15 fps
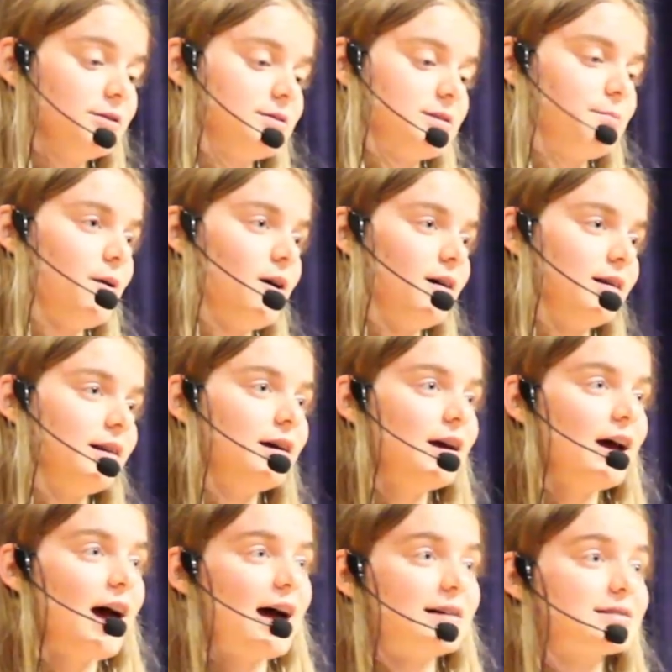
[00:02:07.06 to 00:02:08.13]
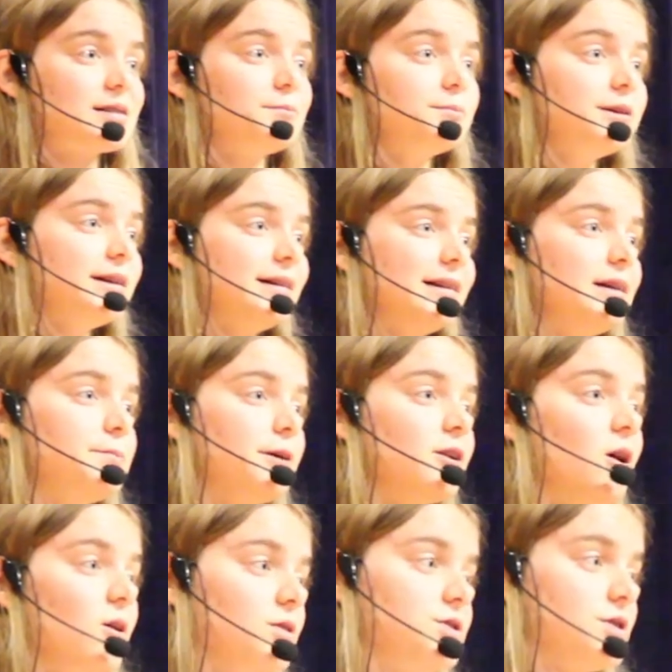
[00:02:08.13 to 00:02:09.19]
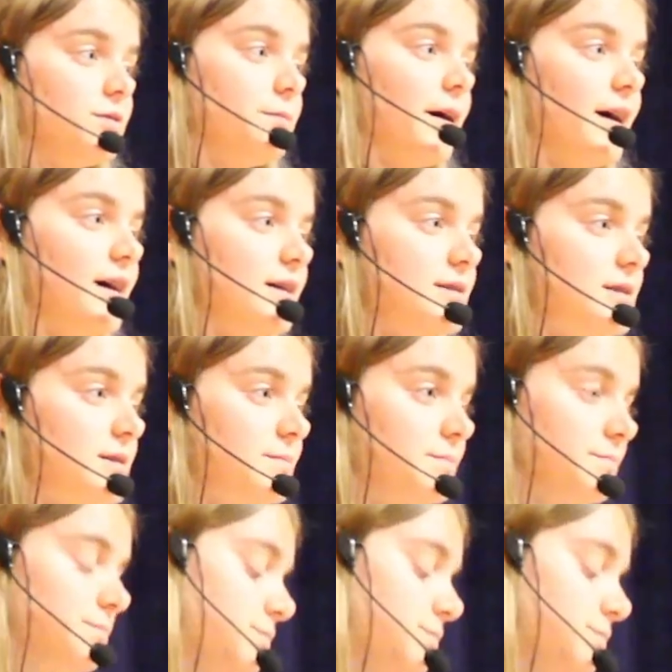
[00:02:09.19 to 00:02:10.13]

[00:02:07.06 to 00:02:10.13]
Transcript: built upon has completely been altered by us.